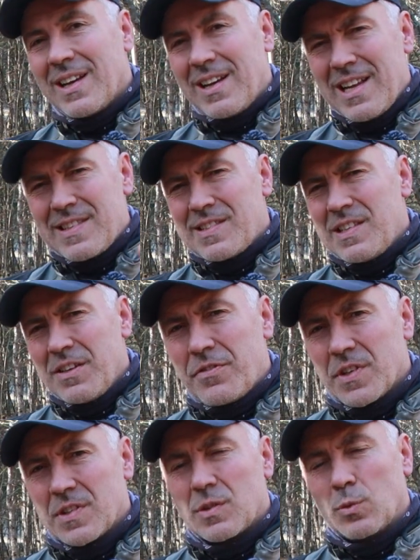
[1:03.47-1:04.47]
let's
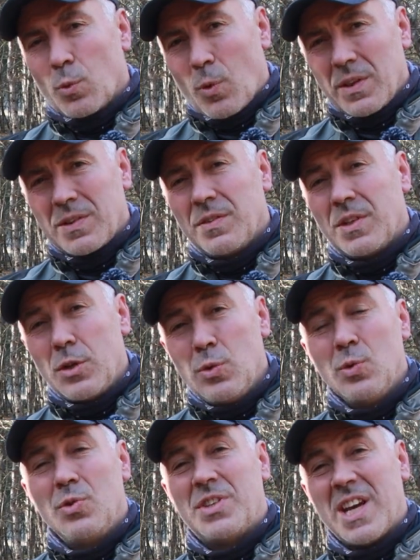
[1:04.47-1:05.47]
first what the
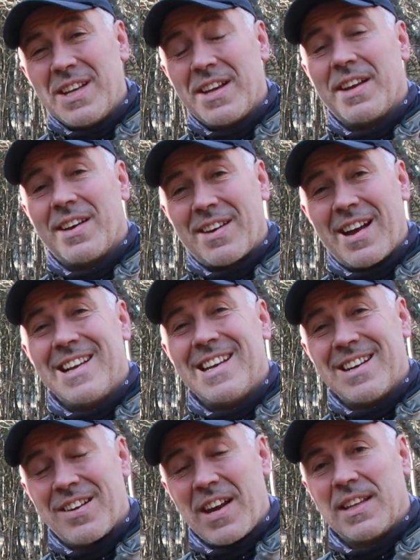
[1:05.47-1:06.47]
new Tenere
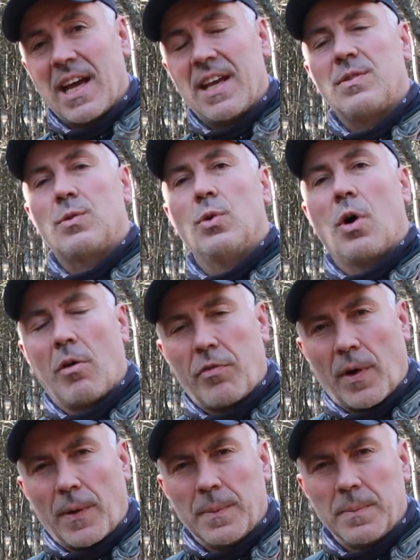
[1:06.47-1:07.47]
Rally Rate has to
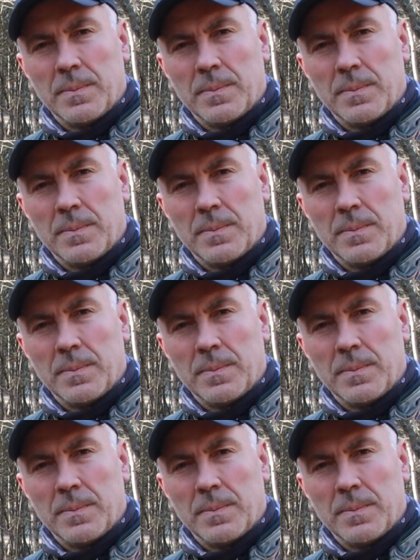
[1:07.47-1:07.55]
offer.